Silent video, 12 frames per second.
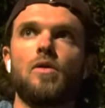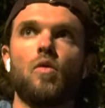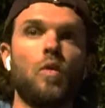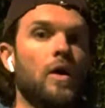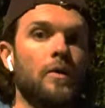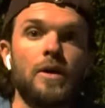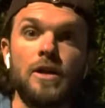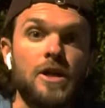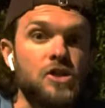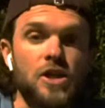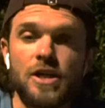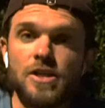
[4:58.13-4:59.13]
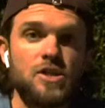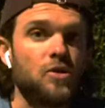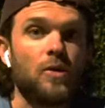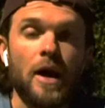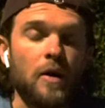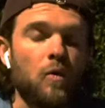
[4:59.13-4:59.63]
what religion is the
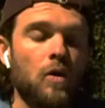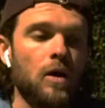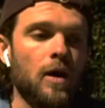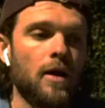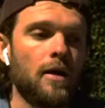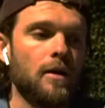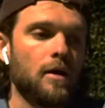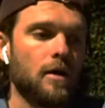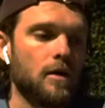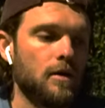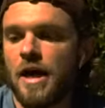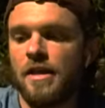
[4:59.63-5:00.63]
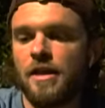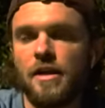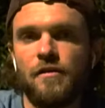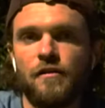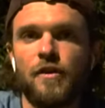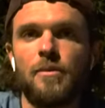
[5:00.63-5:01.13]
right one. I think
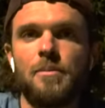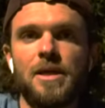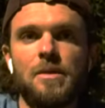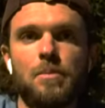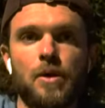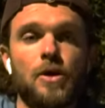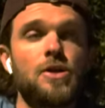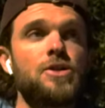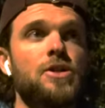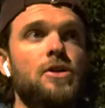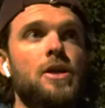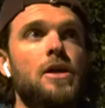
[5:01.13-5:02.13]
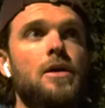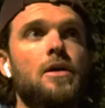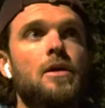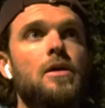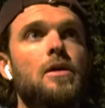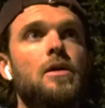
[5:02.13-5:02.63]
for me personally,
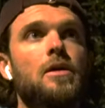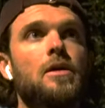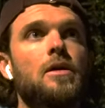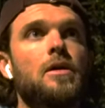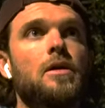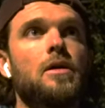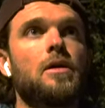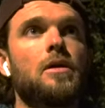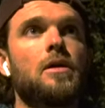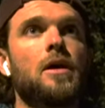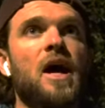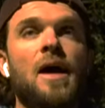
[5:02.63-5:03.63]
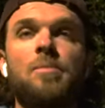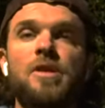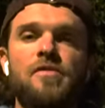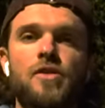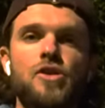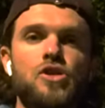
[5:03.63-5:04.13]
I believe there's